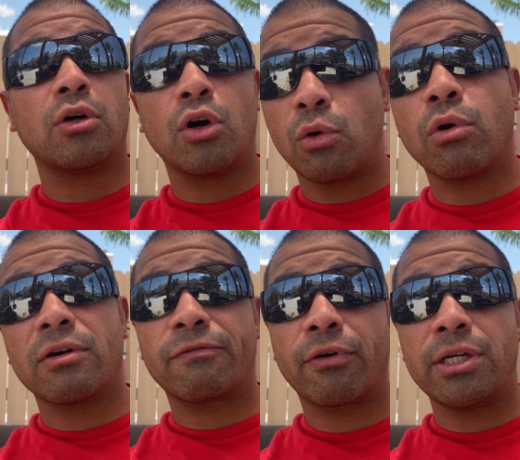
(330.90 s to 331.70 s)
or were
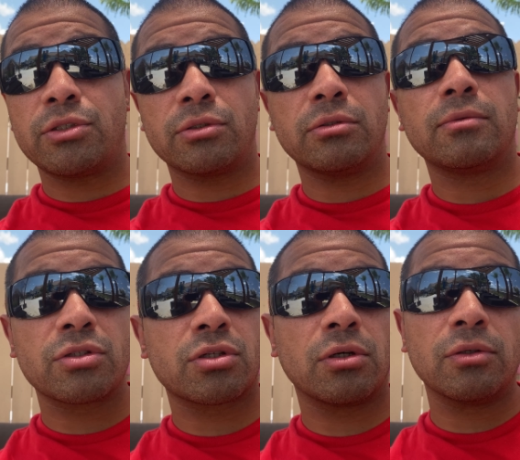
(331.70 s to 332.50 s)
afraid to.
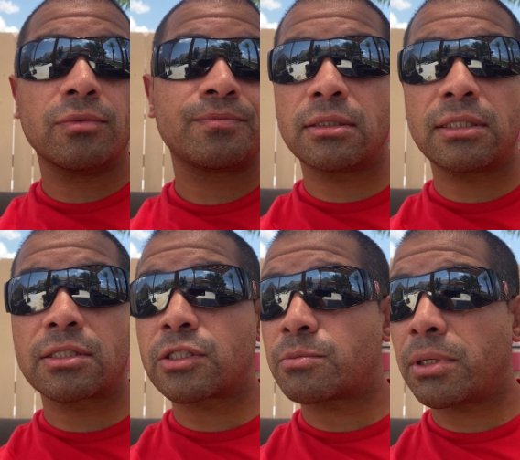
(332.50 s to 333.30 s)
So
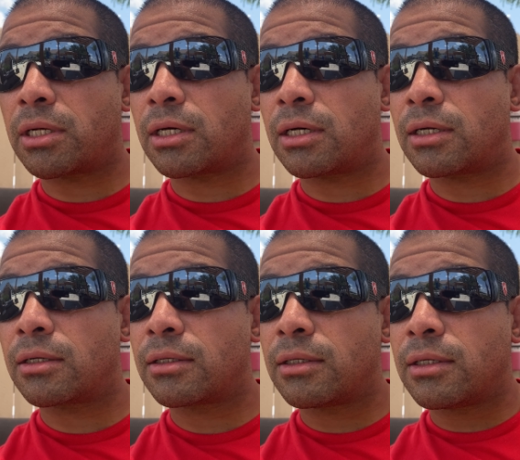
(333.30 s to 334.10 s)
this has been a uh,
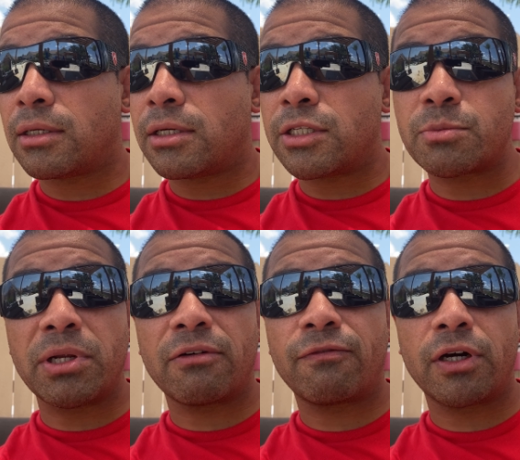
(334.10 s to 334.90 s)
it's
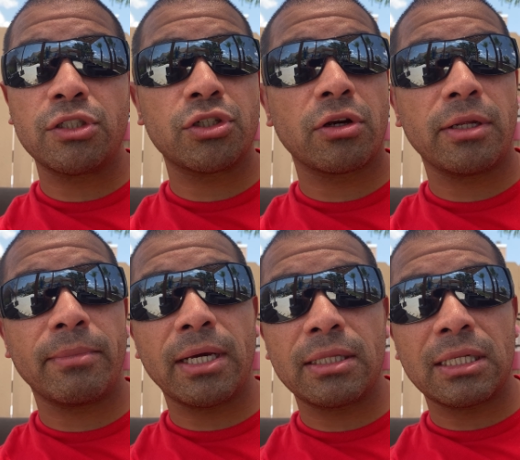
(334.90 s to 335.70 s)
been a fun journey,
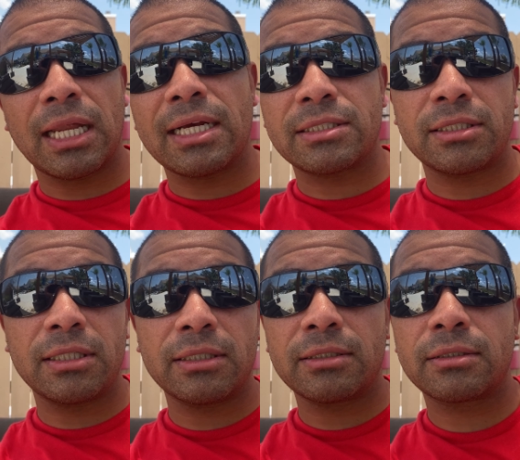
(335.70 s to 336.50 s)
man, the last
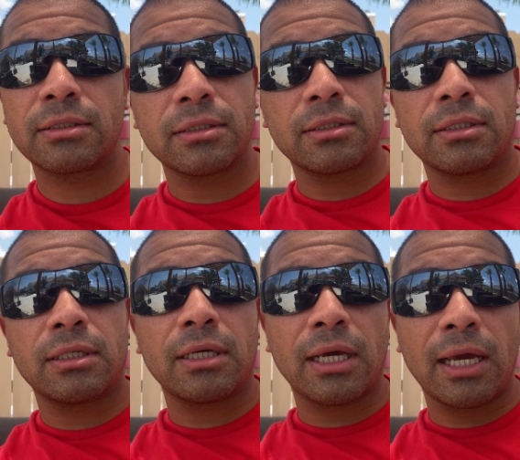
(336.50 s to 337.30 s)
year.
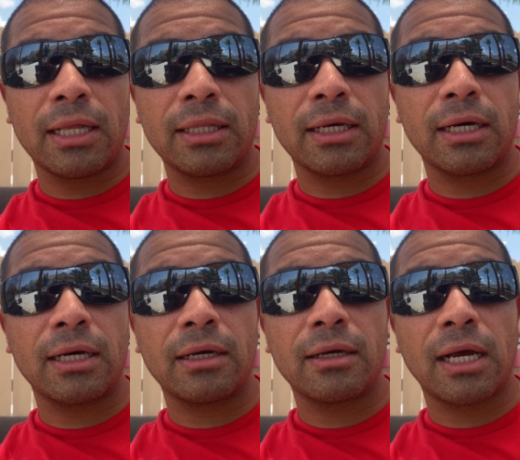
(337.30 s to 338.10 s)
And uh,
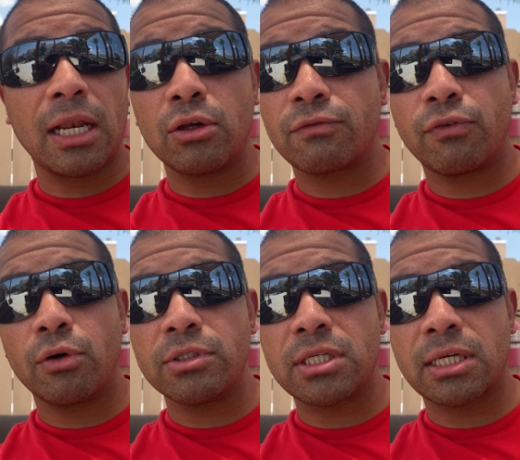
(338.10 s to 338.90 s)
I look
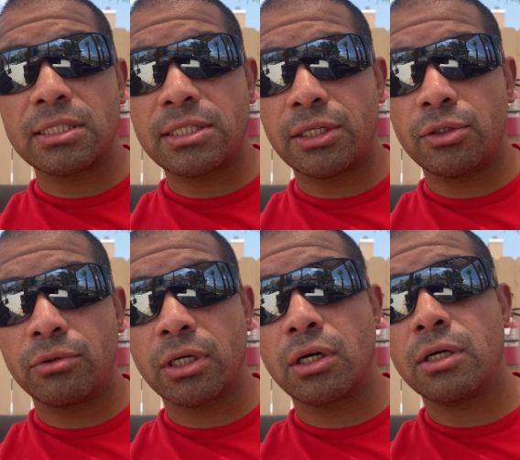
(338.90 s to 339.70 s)
forward to
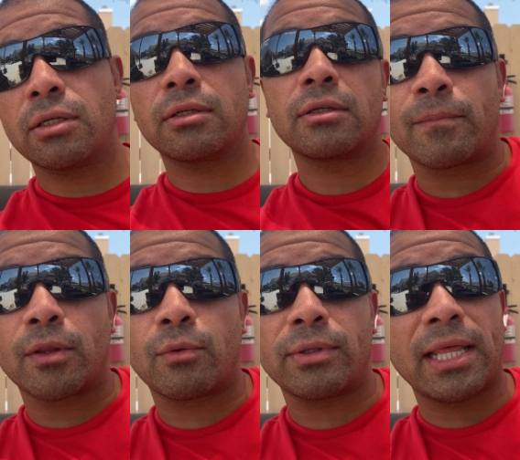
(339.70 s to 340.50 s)
continuing on.
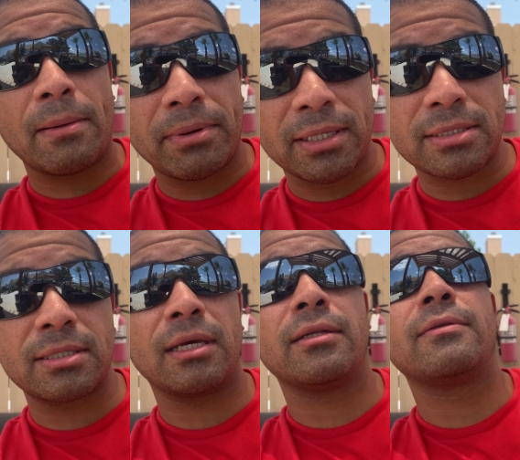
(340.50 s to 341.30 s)
With that being
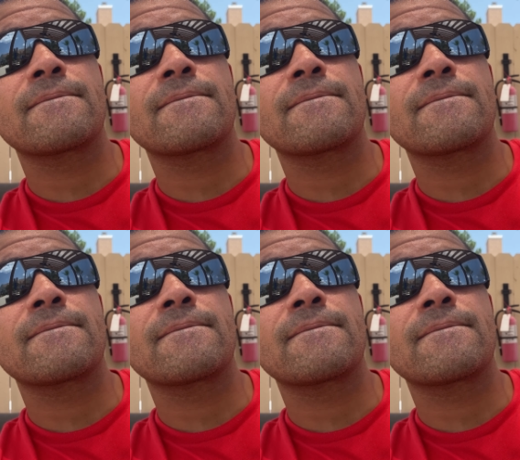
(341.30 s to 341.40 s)
said,